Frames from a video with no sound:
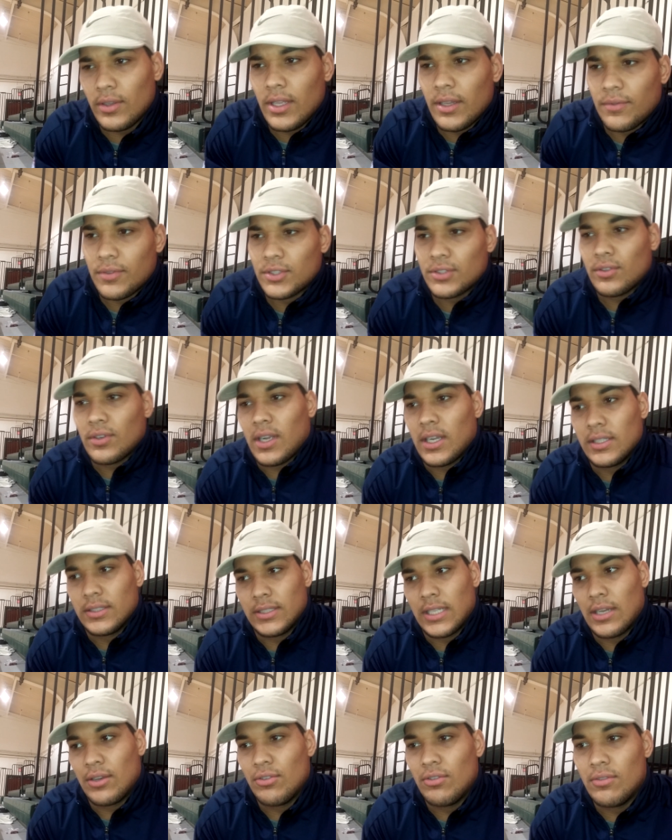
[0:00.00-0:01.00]
Oh yeah, for sure.
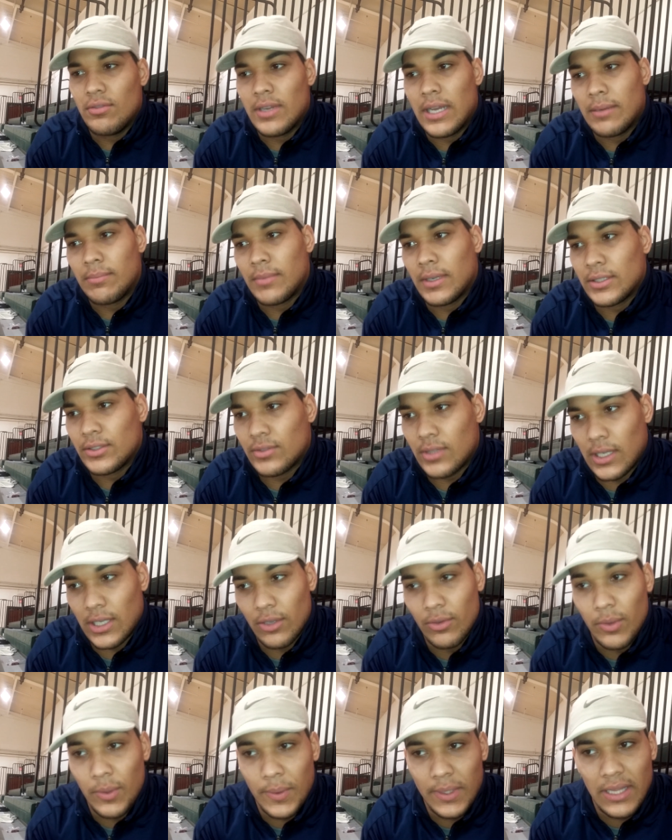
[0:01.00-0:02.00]
Cause I knew that my I
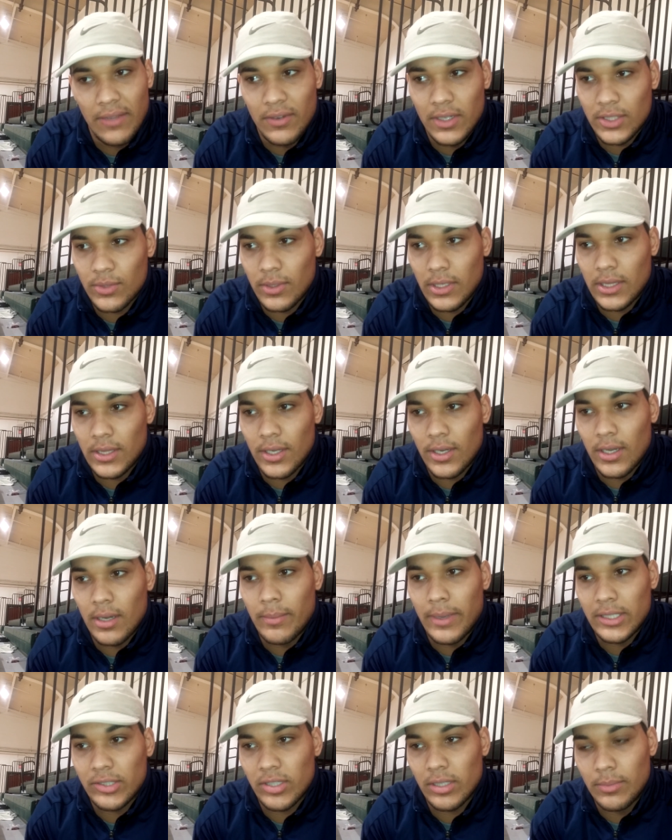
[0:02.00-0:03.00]
know we were leaving the 23rd
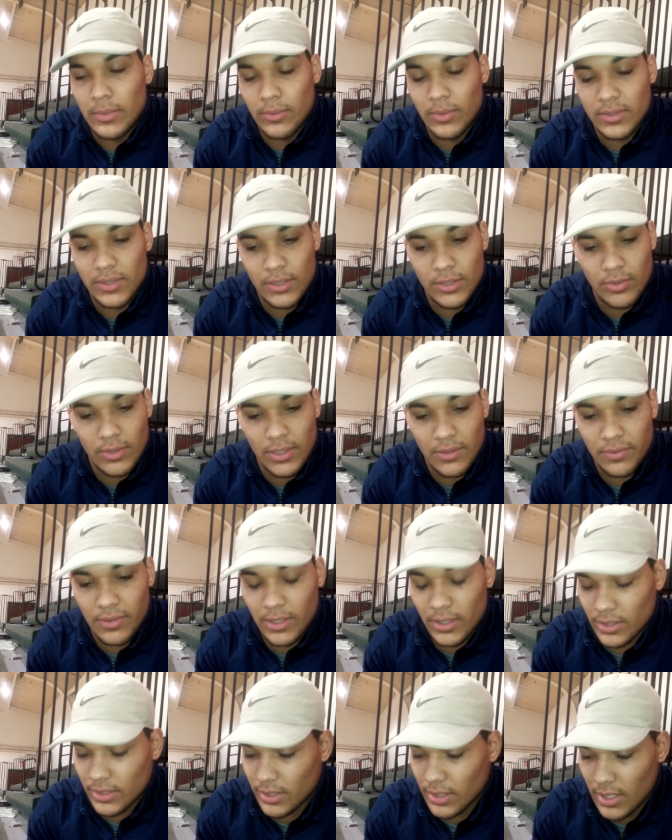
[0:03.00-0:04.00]
and my treatment was the
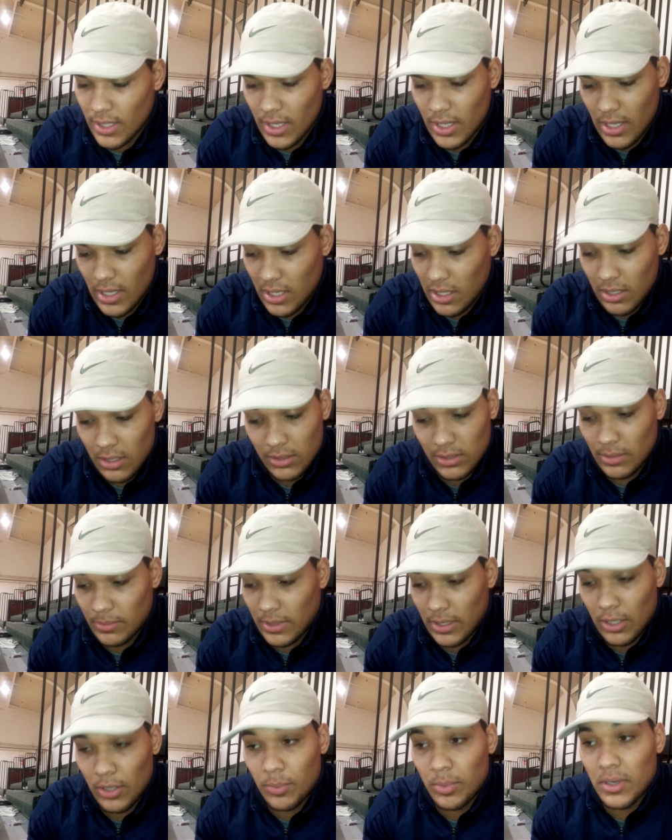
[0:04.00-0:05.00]
21st. And so
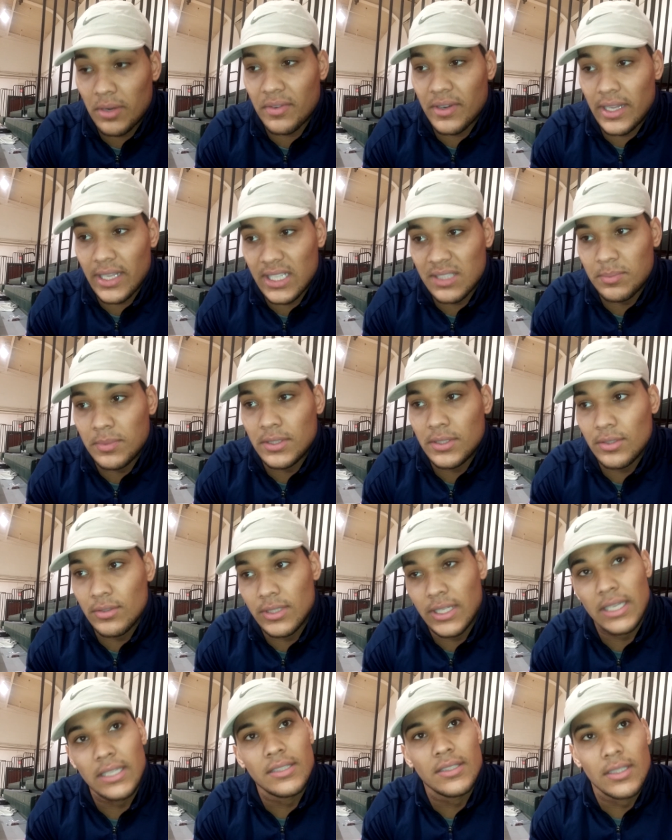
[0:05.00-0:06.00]
I'm like, oh perfect. That gives me
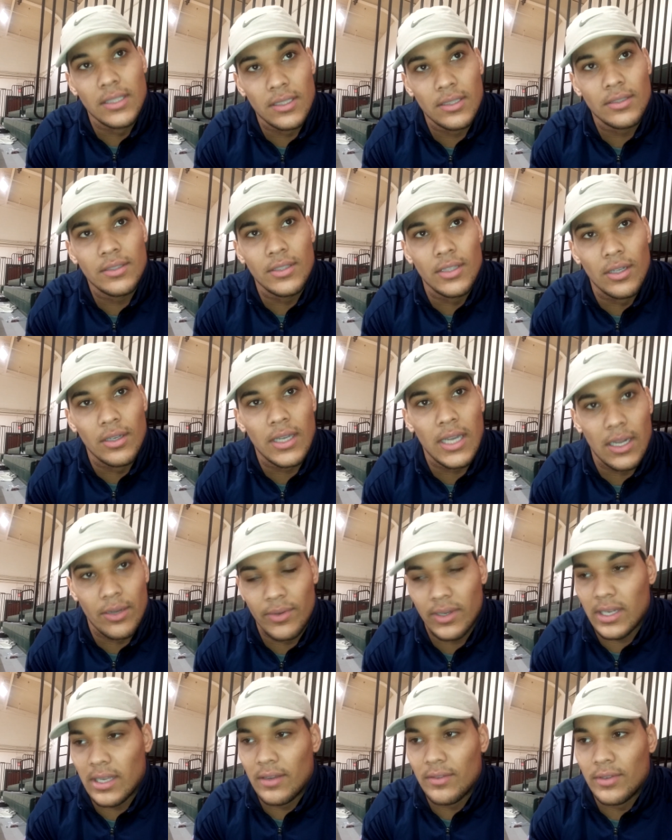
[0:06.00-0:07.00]
two days to you know kind
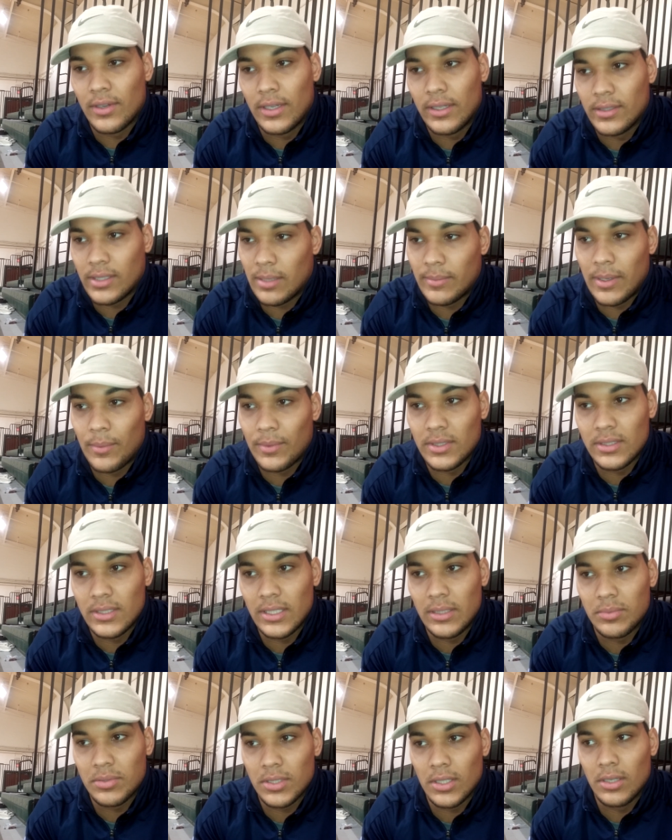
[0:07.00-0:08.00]
of recover and come down with
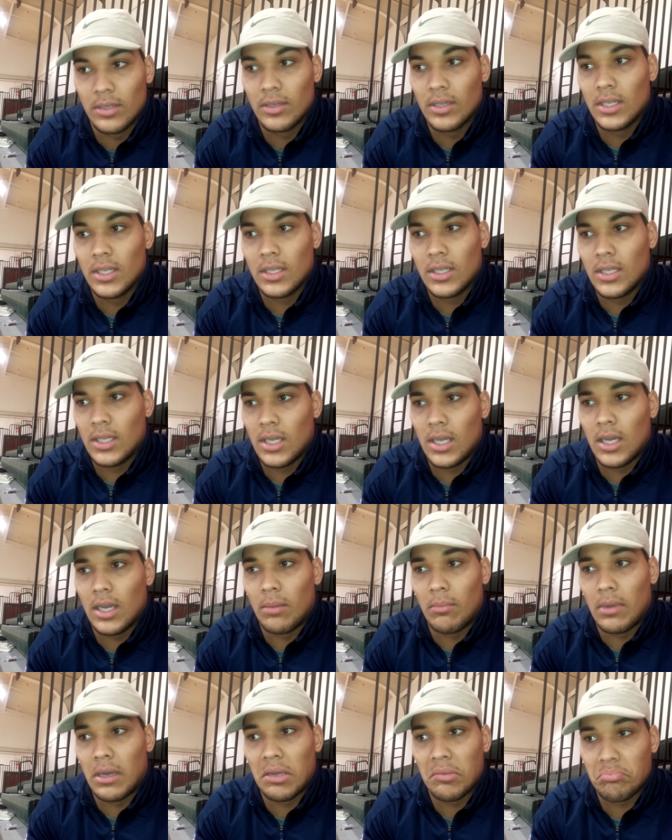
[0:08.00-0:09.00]
mm-hmm. the team. So
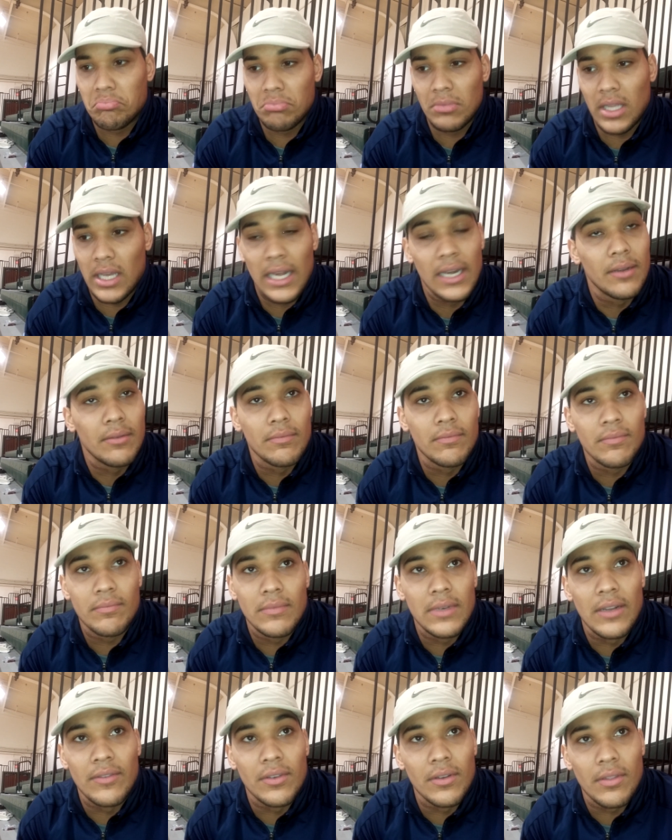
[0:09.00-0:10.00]
um, I yeah, I didn't
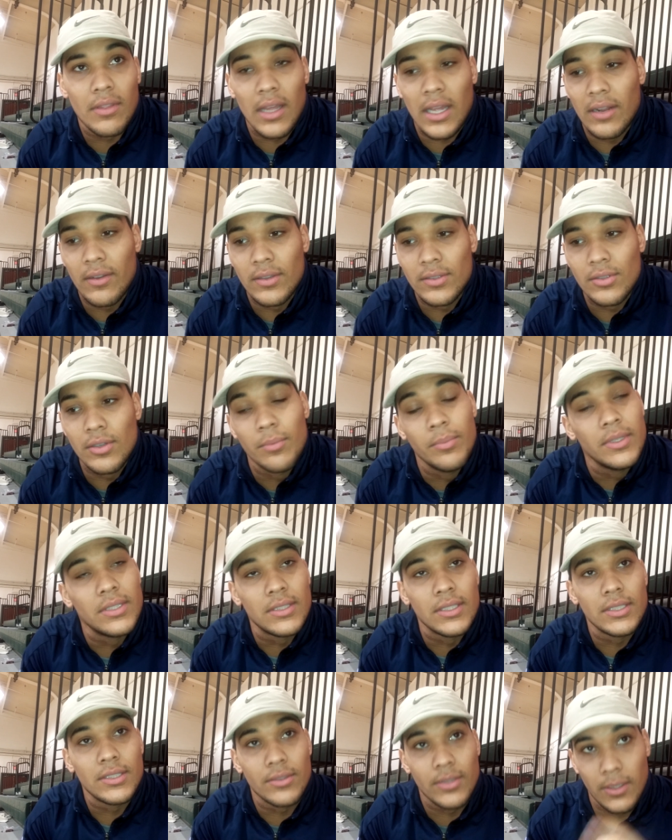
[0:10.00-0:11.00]
never thought I was gonna
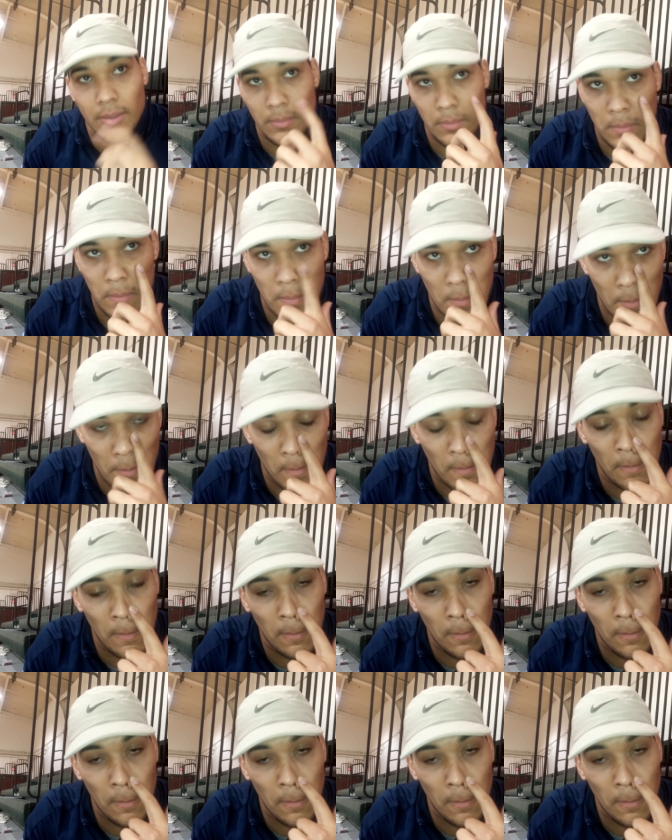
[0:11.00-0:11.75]
miss this trip. Mm.